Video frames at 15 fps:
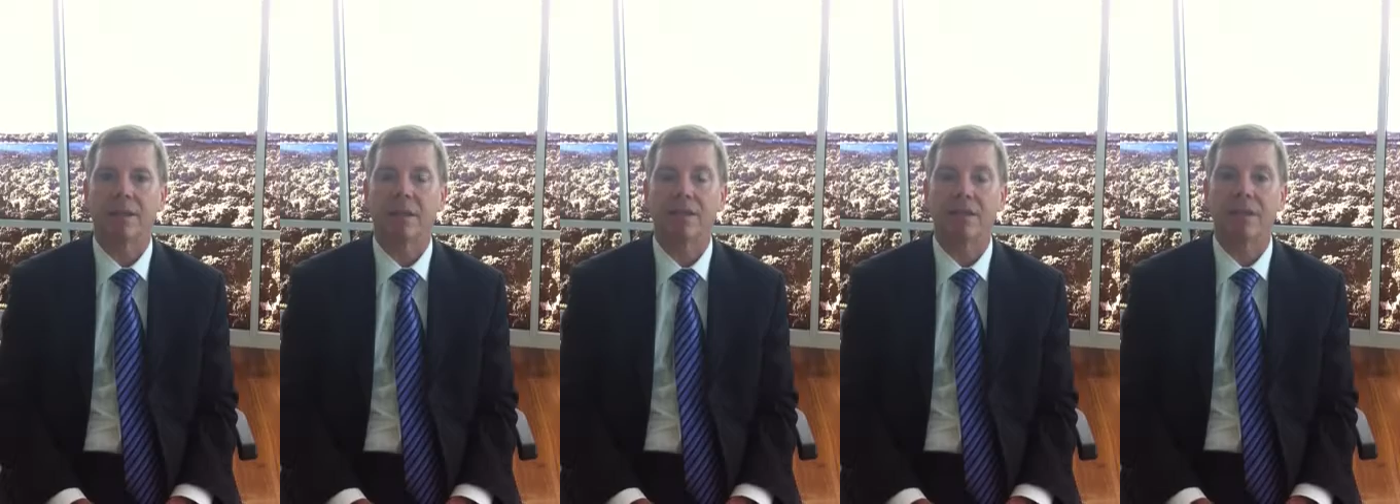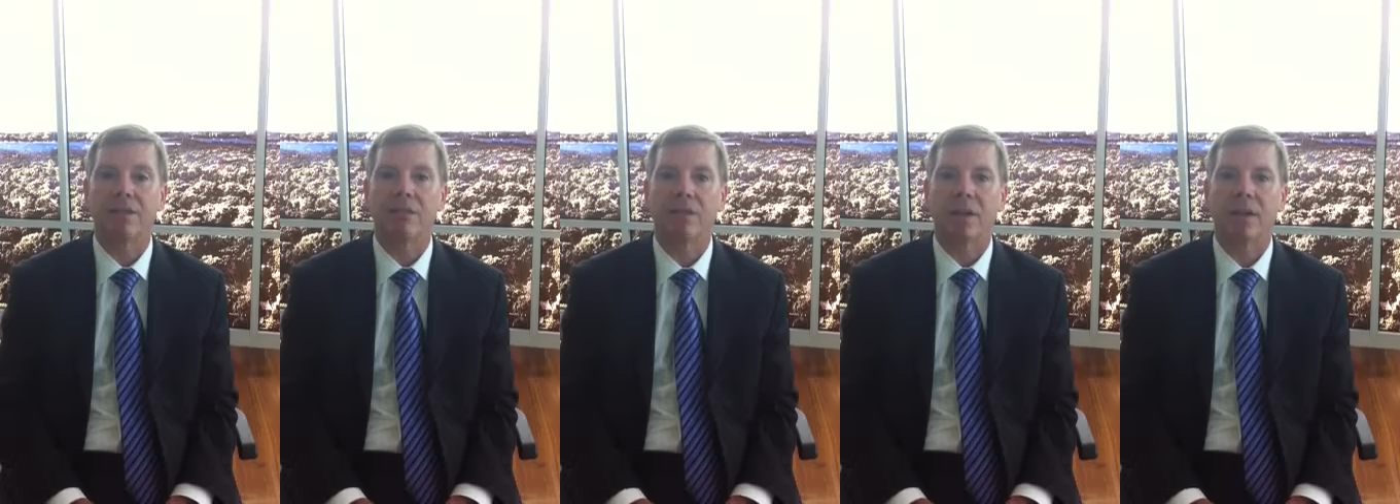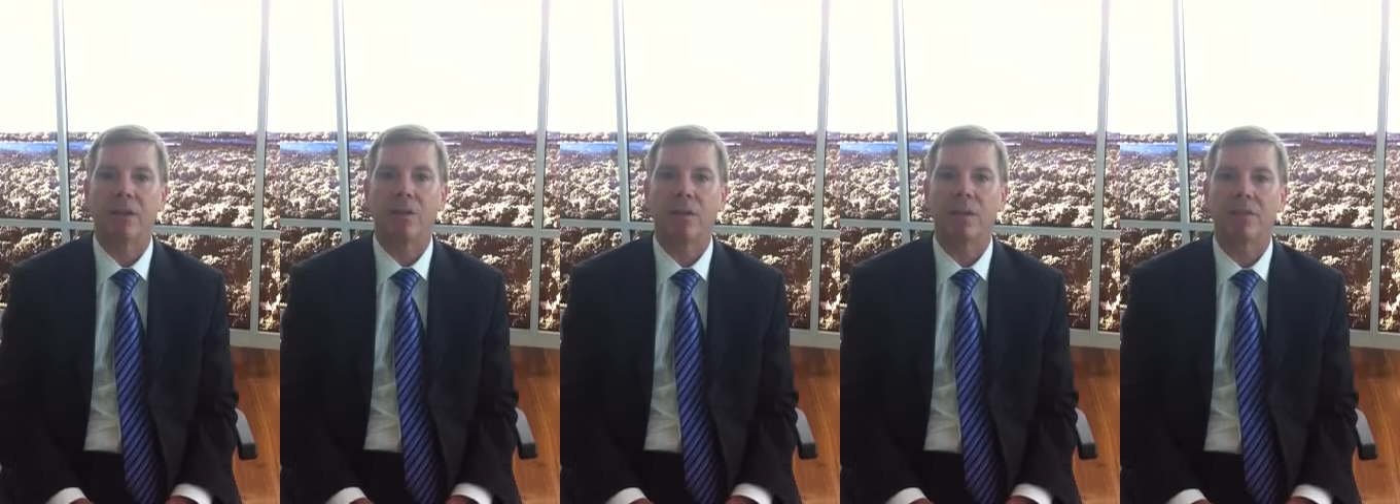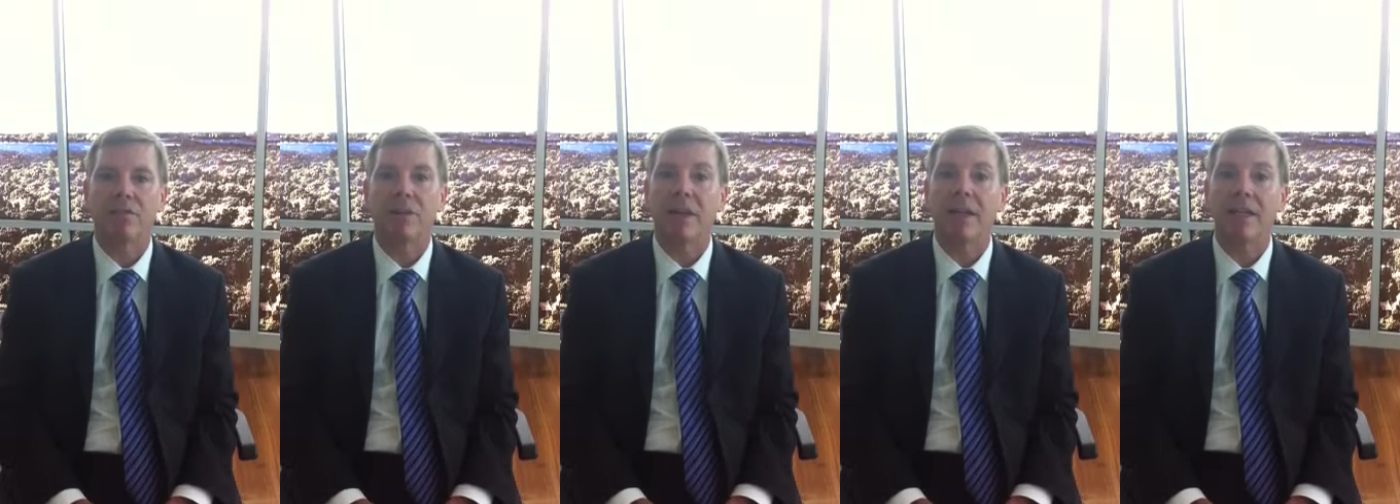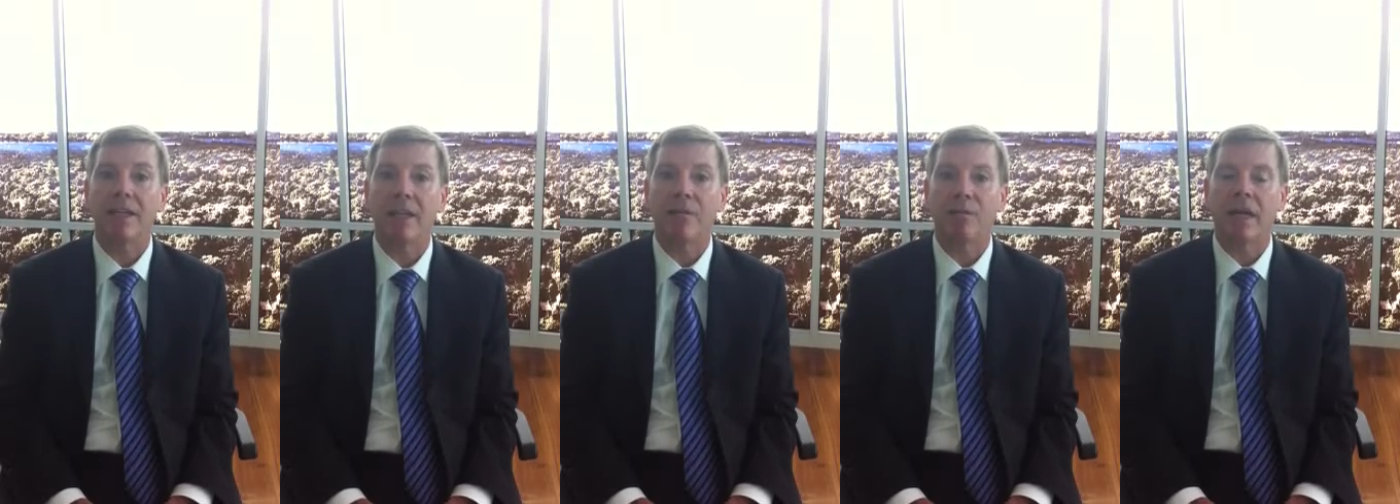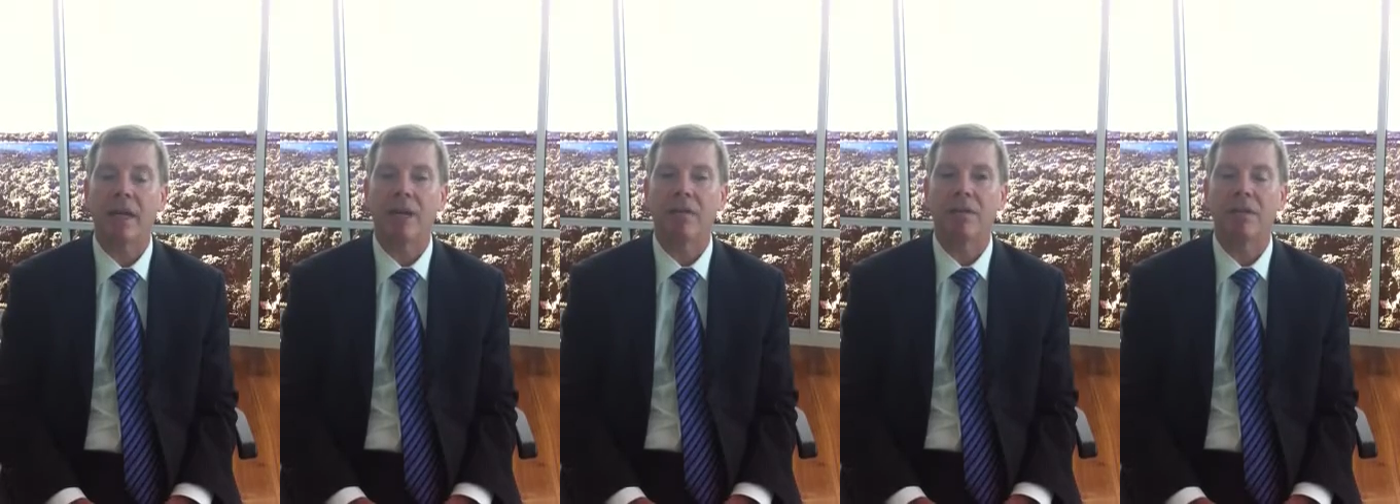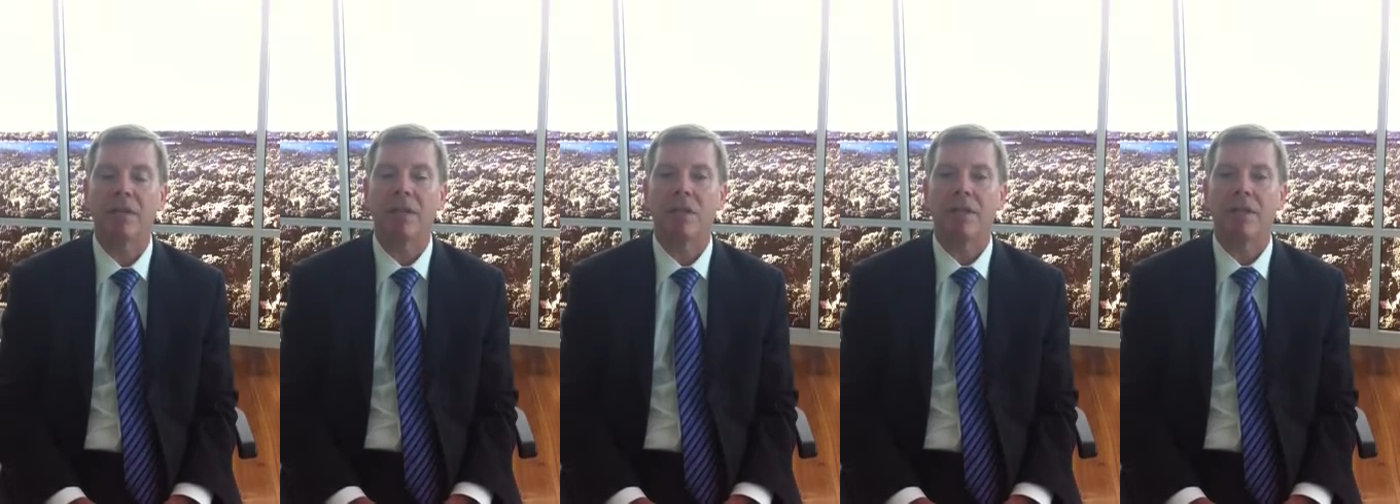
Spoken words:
identified, we invited them down